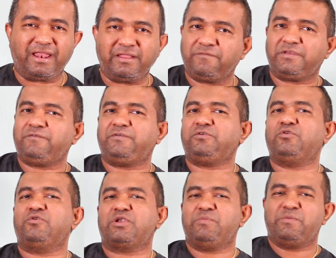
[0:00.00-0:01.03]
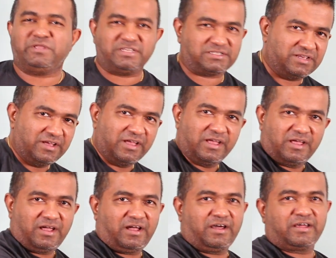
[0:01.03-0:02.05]
And if you don't remember, just
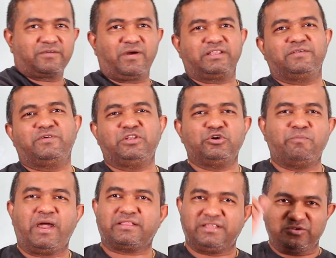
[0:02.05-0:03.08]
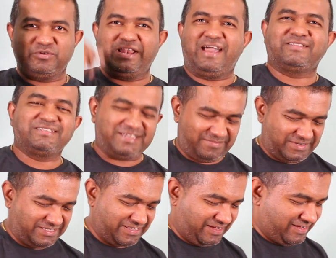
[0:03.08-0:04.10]
rewind the video back, then you will have the same
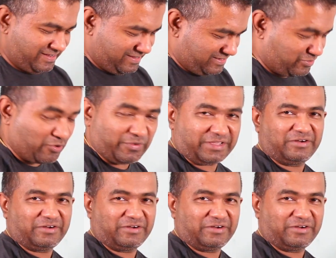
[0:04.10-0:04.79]
drawing.